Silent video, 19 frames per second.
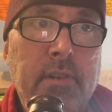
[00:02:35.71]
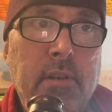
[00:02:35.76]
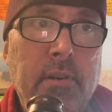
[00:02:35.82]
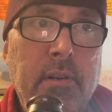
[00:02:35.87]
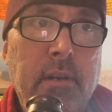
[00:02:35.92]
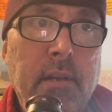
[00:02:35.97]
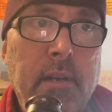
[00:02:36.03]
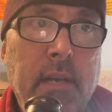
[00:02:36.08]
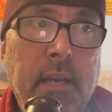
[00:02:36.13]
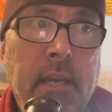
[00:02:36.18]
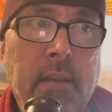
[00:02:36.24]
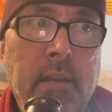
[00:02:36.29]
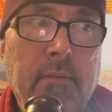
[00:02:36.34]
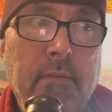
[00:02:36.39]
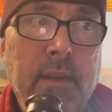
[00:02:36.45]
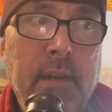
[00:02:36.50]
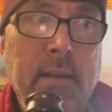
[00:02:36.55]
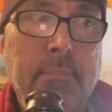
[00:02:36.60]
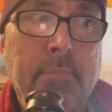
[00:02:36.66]
you're in an
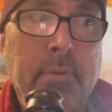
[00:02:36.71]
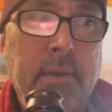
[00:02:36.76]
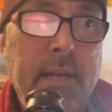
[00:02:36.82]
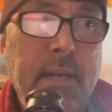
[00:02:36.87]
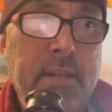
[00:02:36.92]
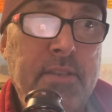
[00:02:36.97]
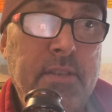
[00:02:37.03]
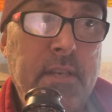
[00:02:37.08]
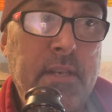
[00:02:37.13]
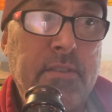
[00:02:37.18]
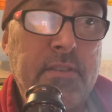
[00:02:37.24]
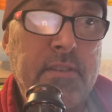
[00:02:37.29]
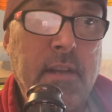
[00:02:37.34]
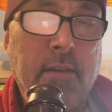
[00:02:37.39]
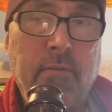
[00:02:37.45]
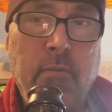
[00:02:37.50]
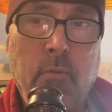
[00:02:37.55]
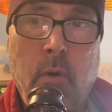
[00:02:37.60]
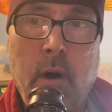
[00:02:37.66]
inconvenient place to get
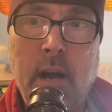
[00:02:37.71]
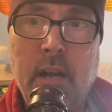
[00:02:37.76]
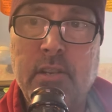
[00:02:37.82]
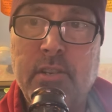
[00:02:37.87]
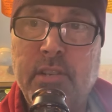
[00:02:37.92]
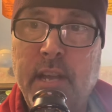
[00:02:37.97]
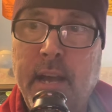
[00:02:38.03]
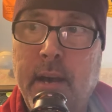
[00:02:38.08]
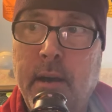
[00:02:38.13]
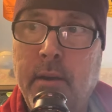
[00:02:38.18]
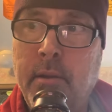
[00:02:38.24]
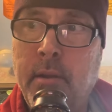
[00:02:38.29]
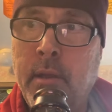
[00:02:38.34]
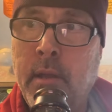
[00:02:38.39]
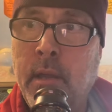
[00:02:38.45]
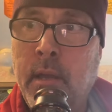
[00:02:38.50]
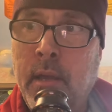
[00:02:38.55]
stuff washed out.